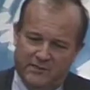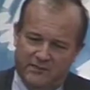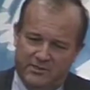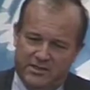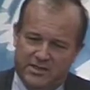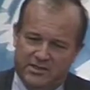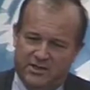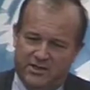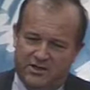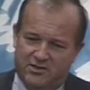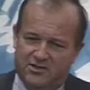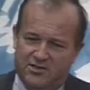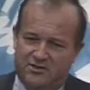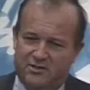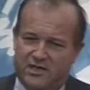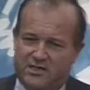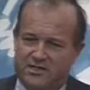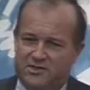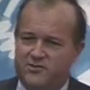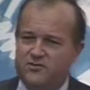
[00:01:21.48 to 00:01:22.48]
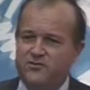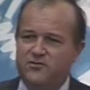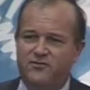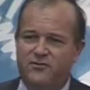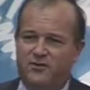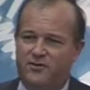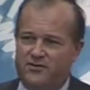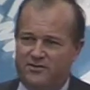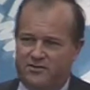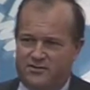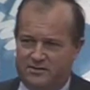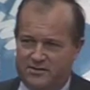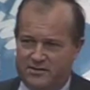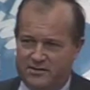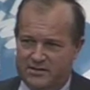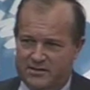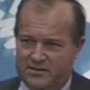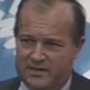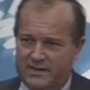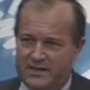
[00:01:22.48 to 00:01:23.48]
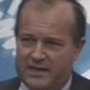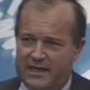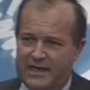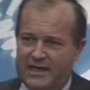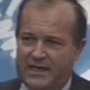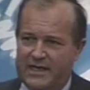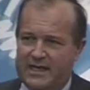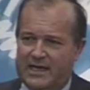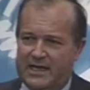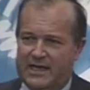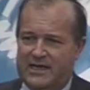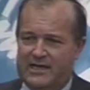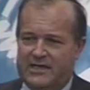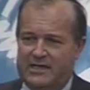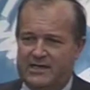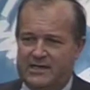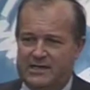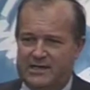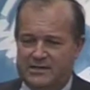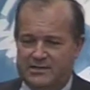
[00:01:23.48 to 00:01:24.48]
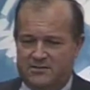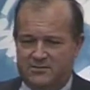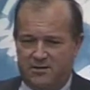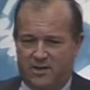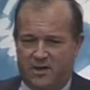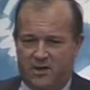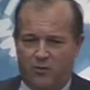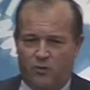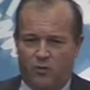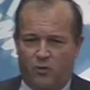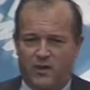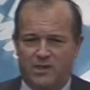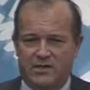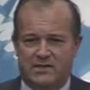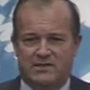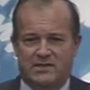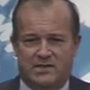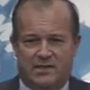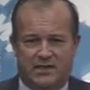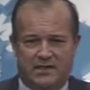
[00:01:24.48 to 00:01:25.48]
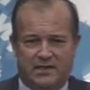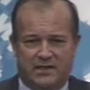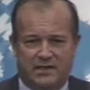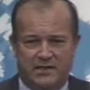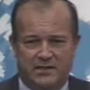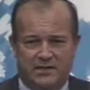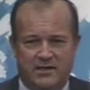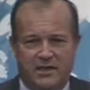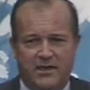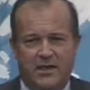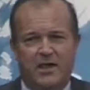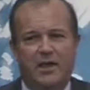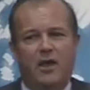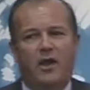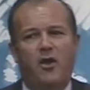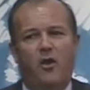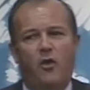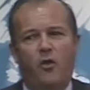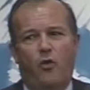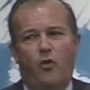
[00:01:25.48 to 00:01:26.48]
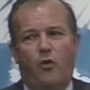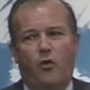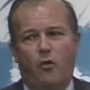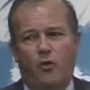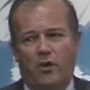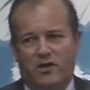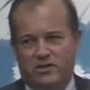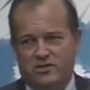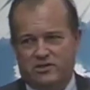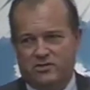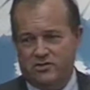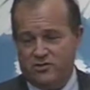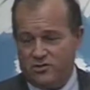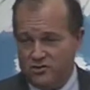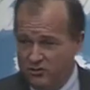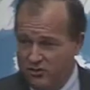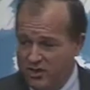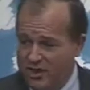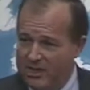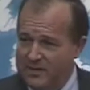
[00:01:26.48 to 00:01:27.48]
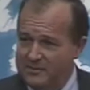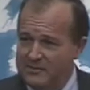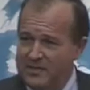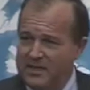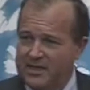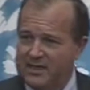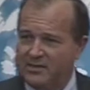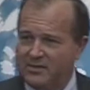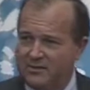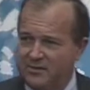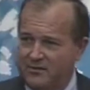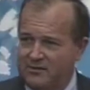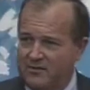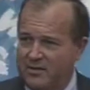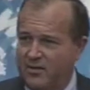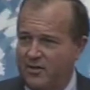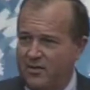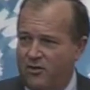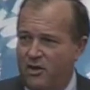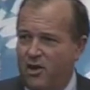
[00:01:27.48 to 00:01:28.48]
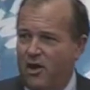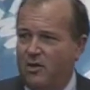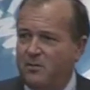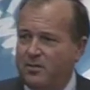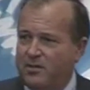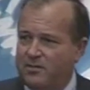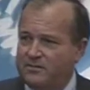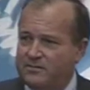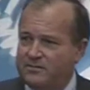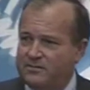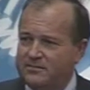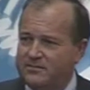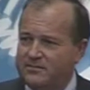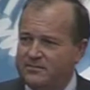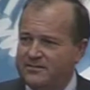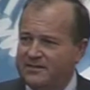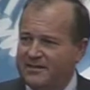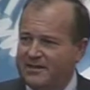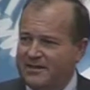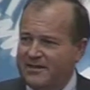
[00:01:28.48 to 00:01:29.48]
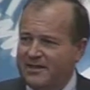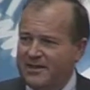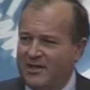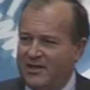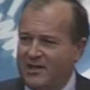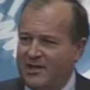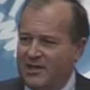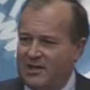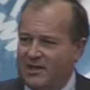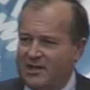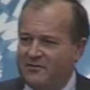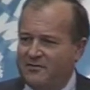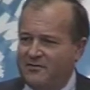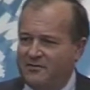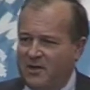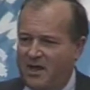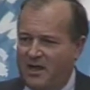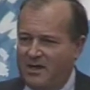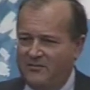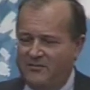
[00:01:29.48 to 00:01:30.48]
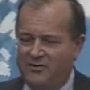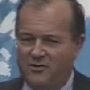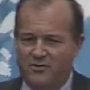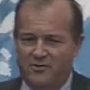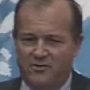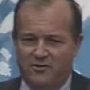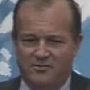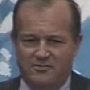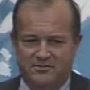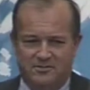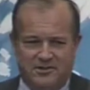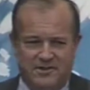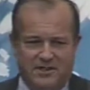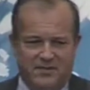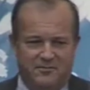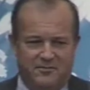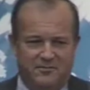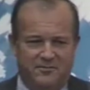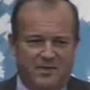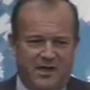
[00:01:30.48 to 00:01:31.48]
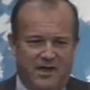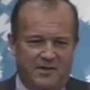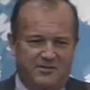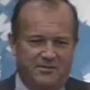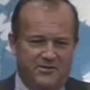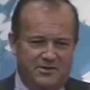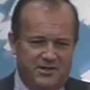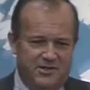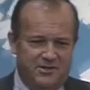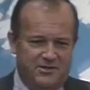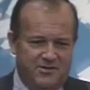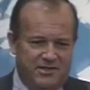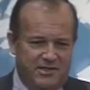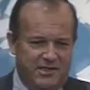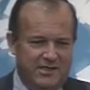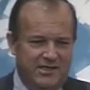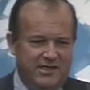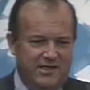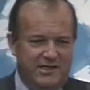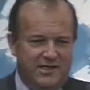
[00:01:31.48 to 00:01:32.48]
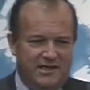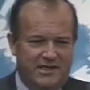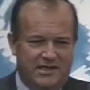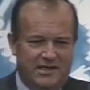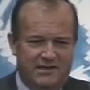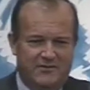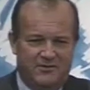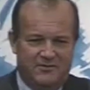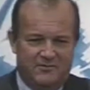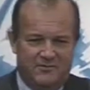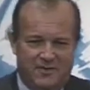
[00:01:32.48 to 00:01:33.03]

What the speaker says: discussion has two focus. And it's on one side, should I build a hub, given my volumes, given my positioning, given